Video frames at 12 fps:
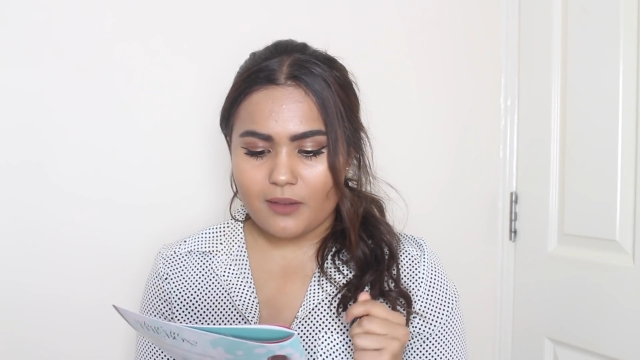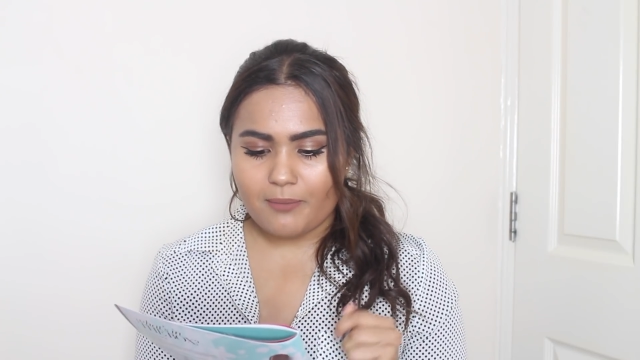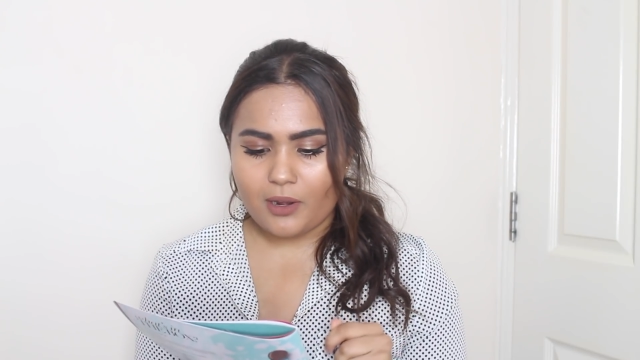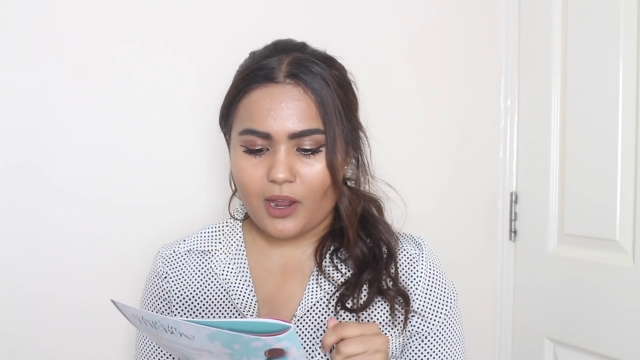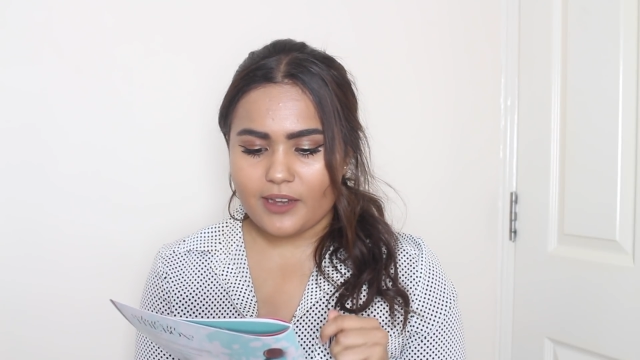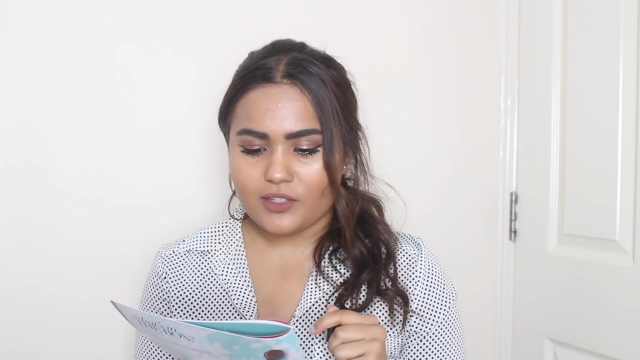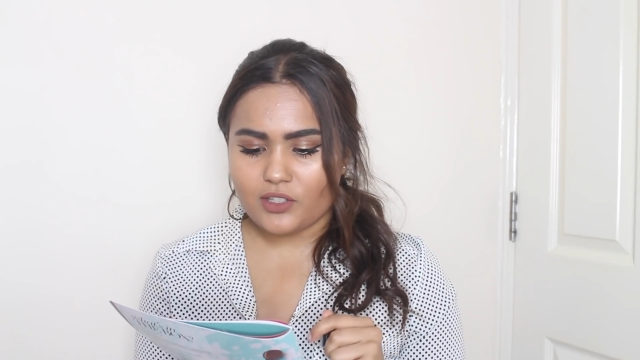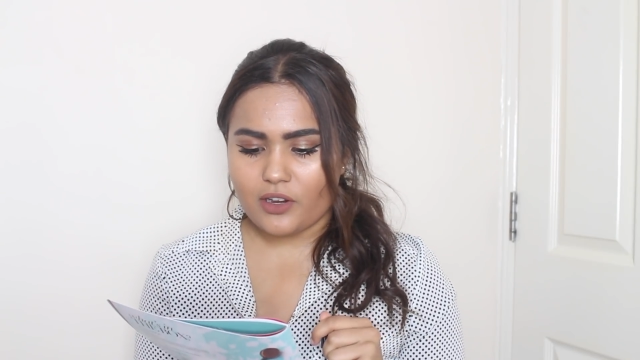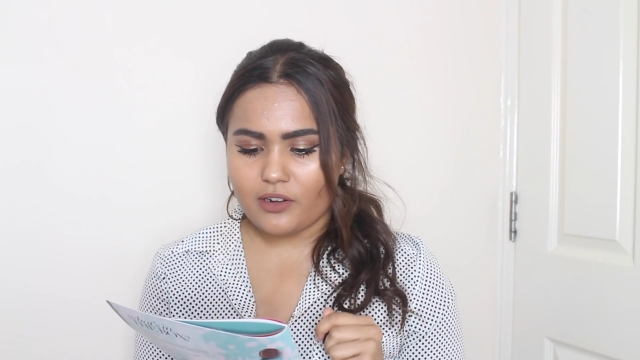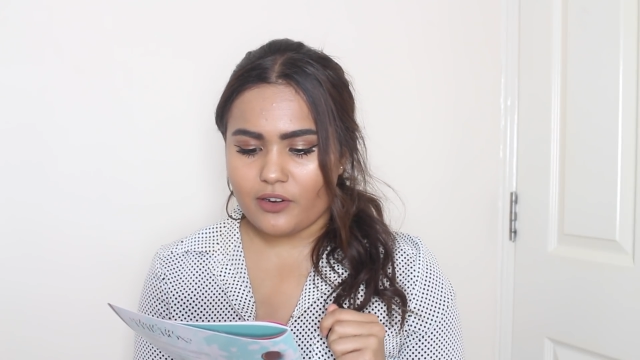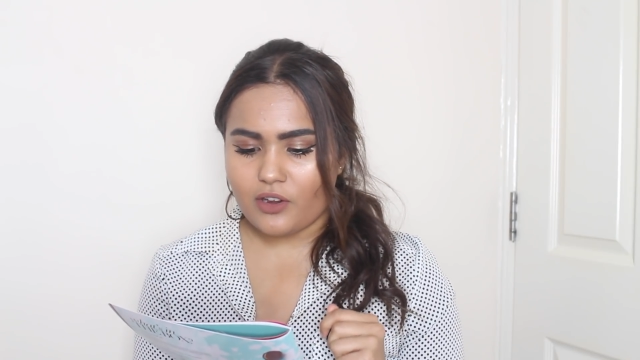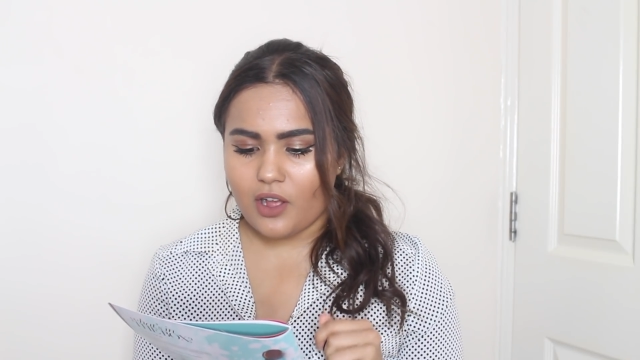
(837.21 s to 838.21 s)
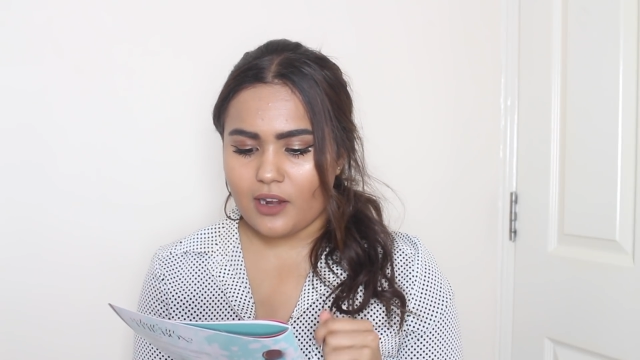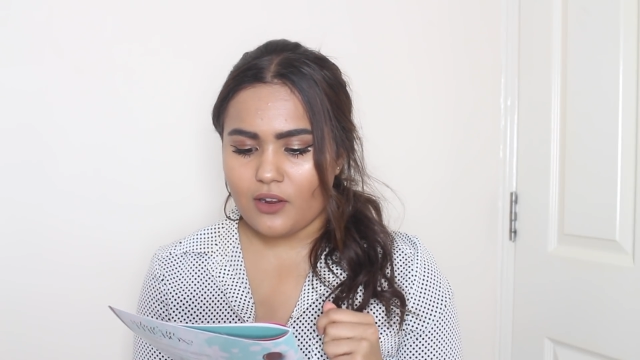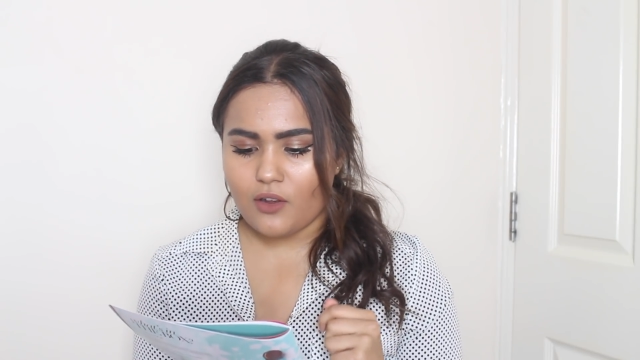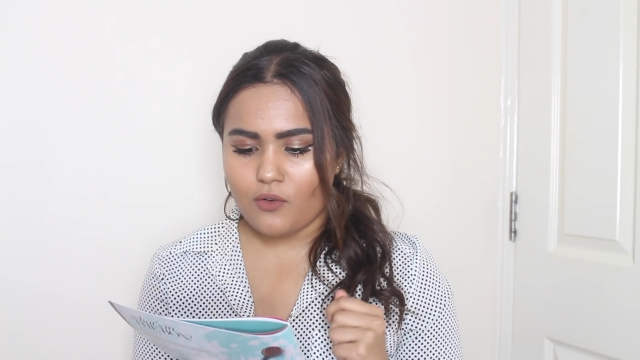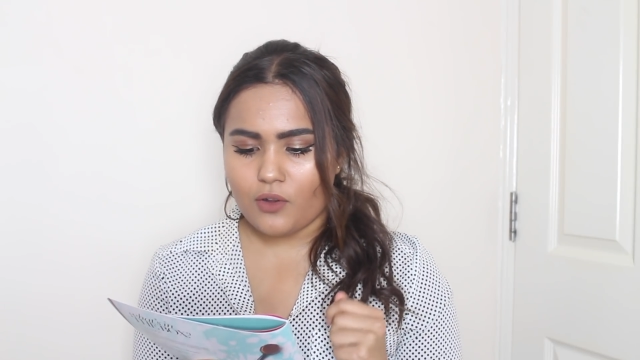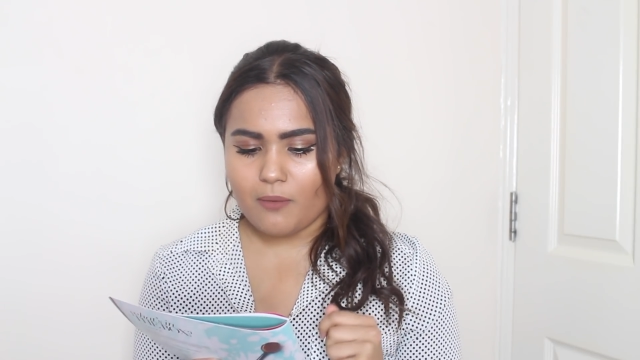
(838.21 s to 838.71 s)
apply a solo
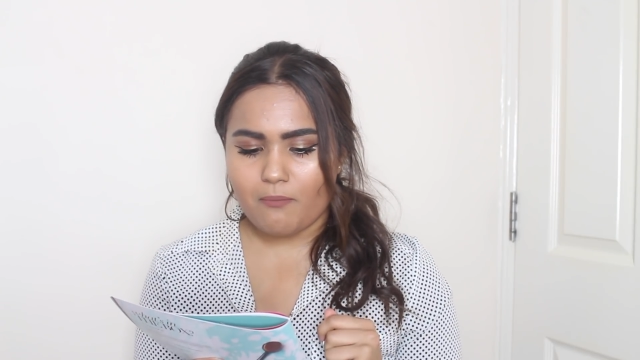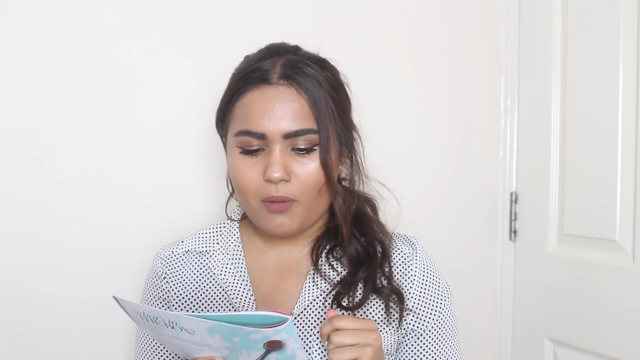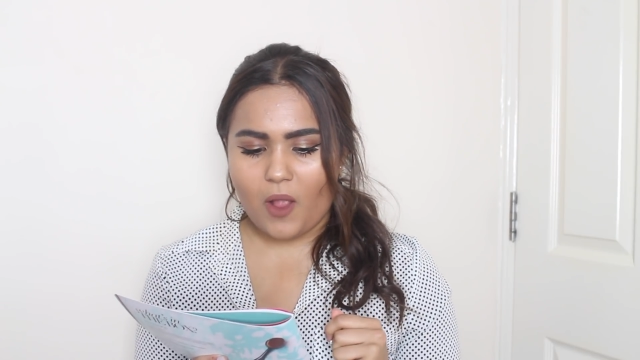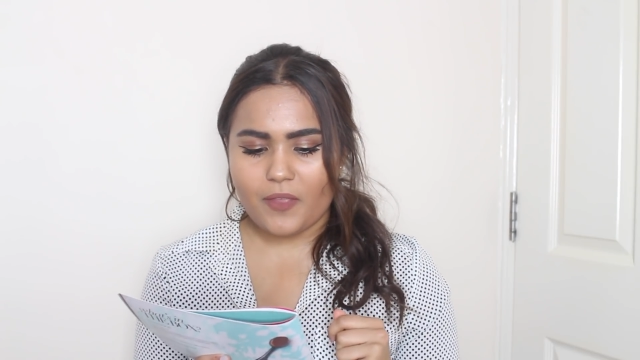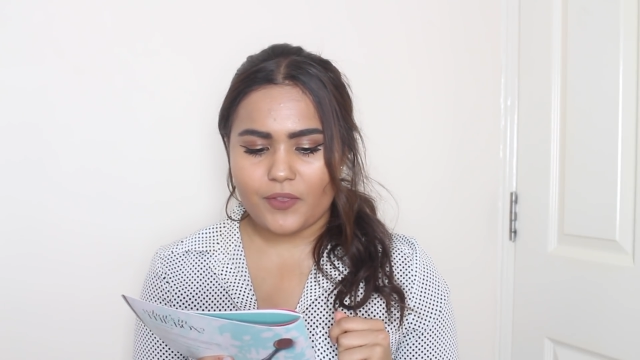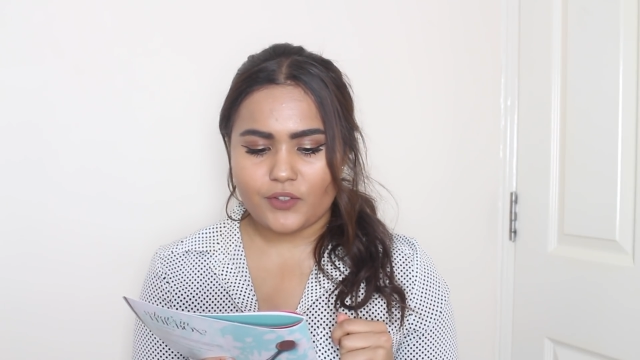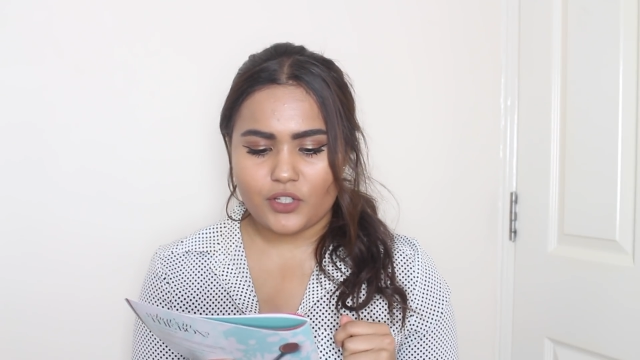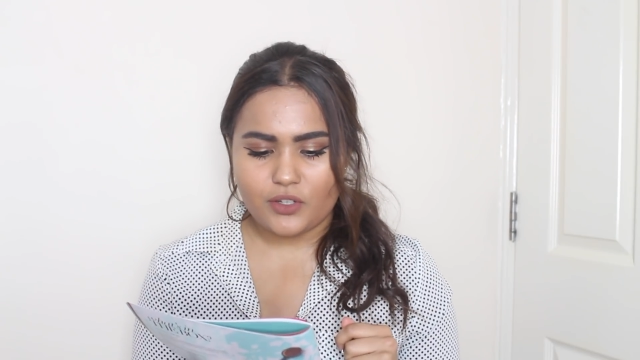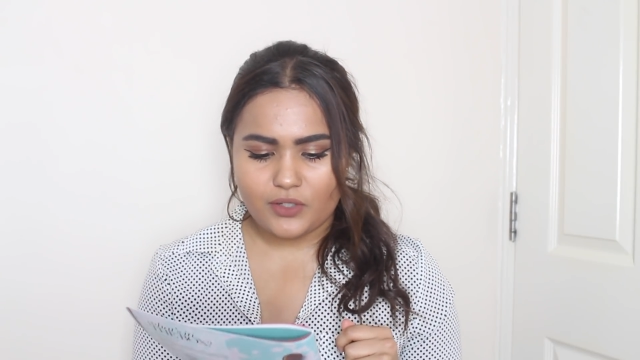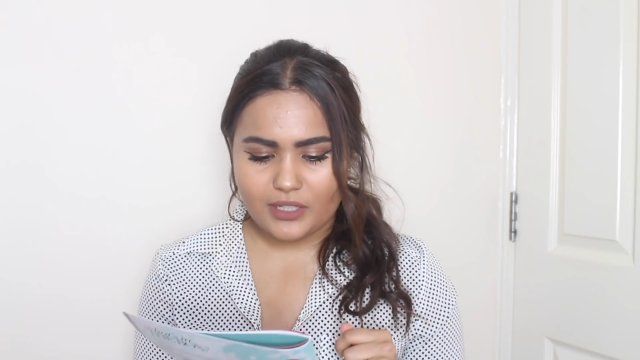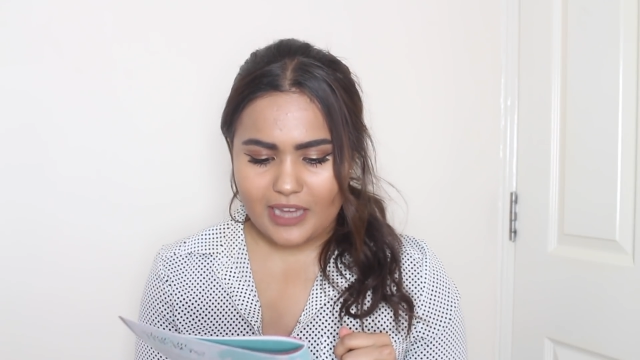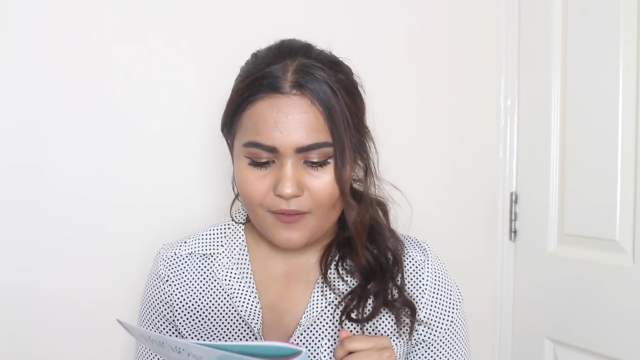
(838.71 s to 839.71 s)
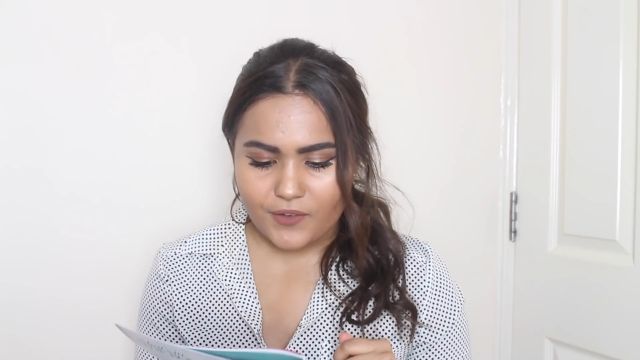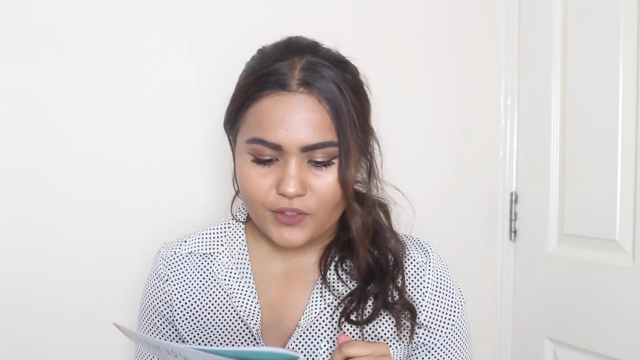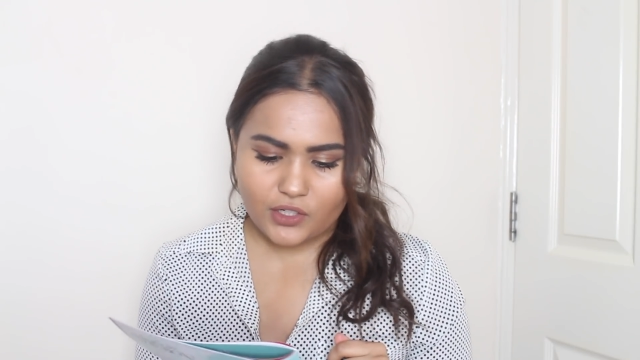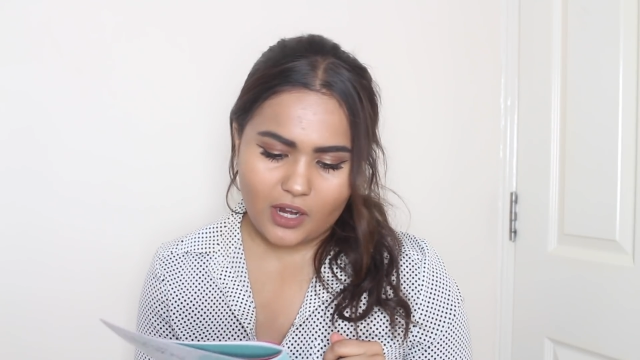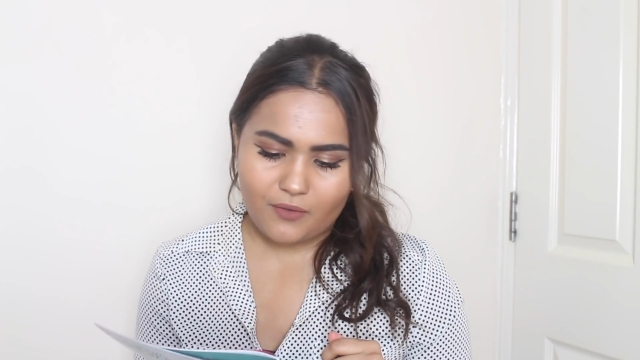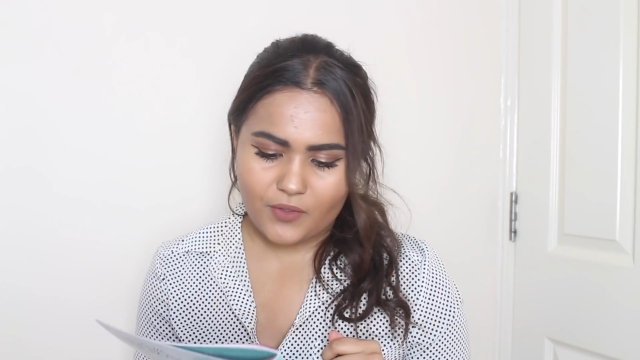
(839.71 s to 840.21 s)
colour or combine the two together
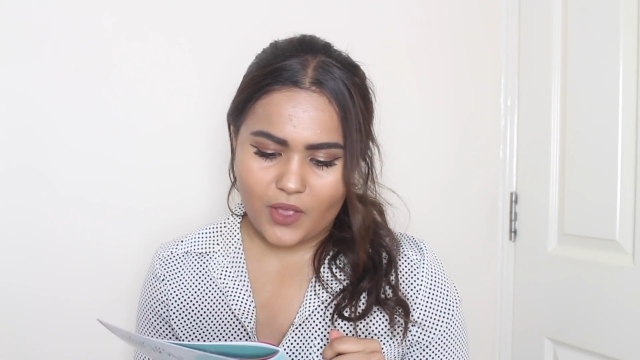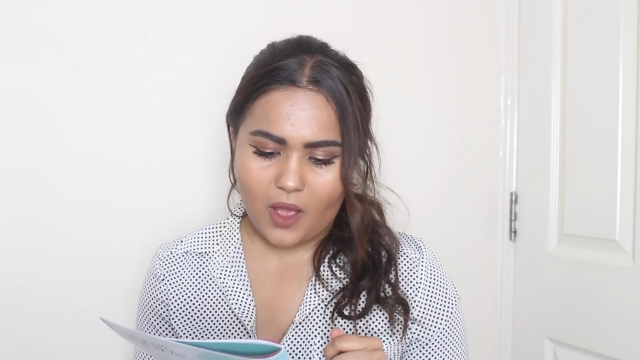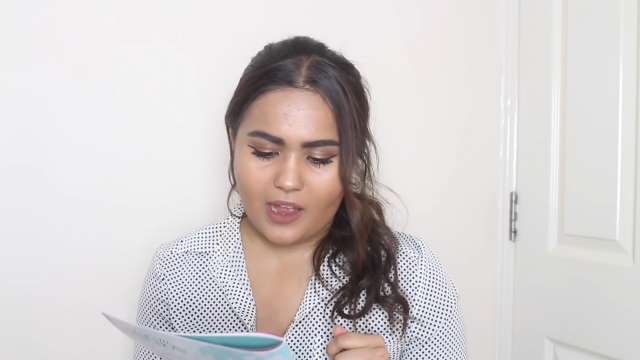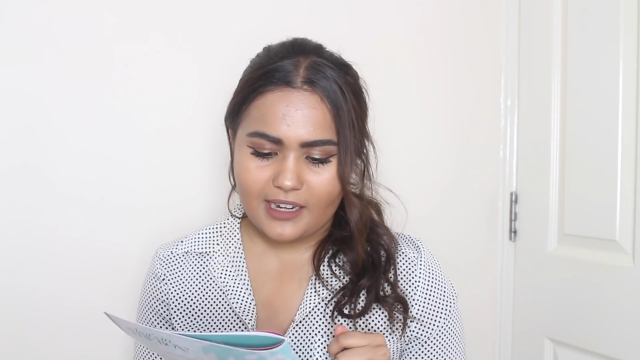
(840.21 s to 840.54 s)
to cover the